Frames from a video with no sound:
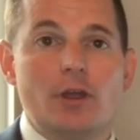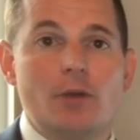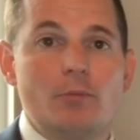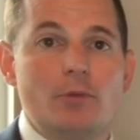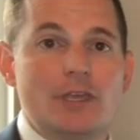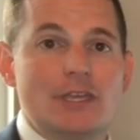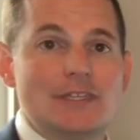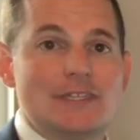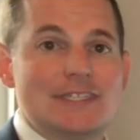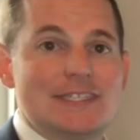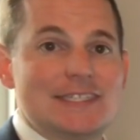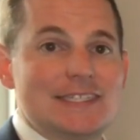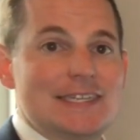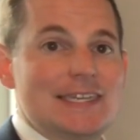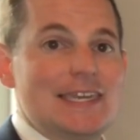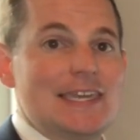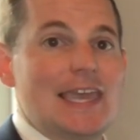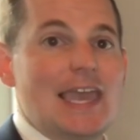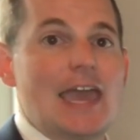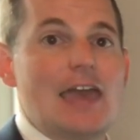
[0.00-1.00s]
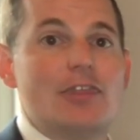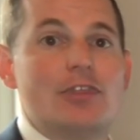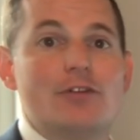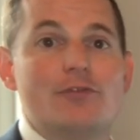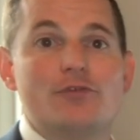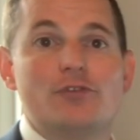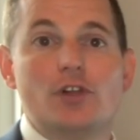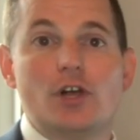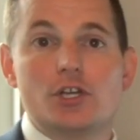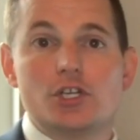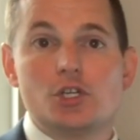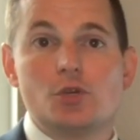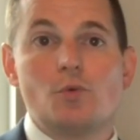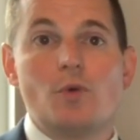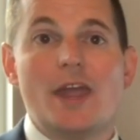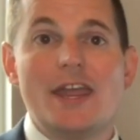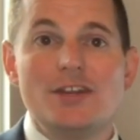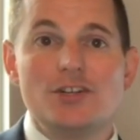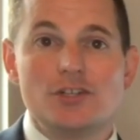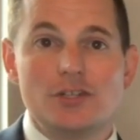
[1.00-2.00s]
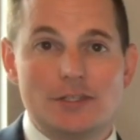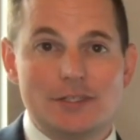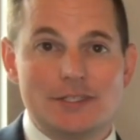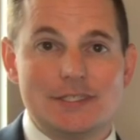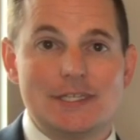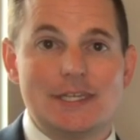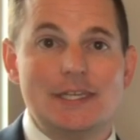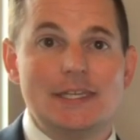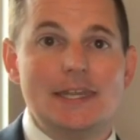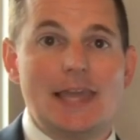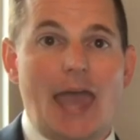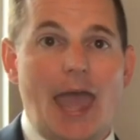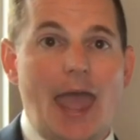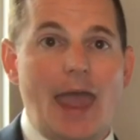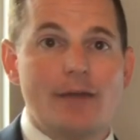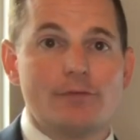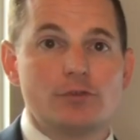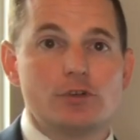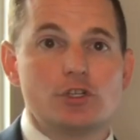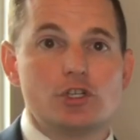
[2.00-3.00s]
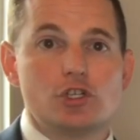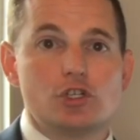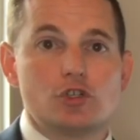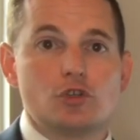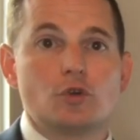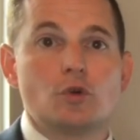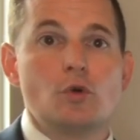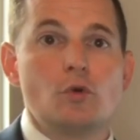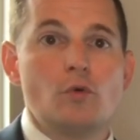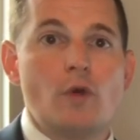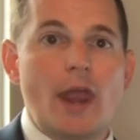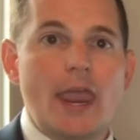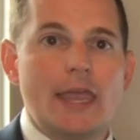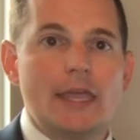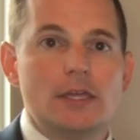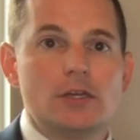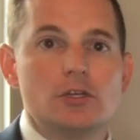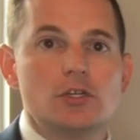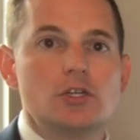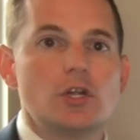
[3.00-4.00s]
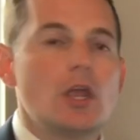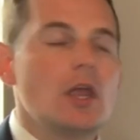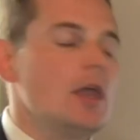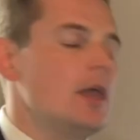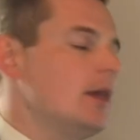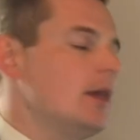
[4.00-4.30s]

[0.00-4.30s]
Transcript: and we can see the fluctuations in the average true range.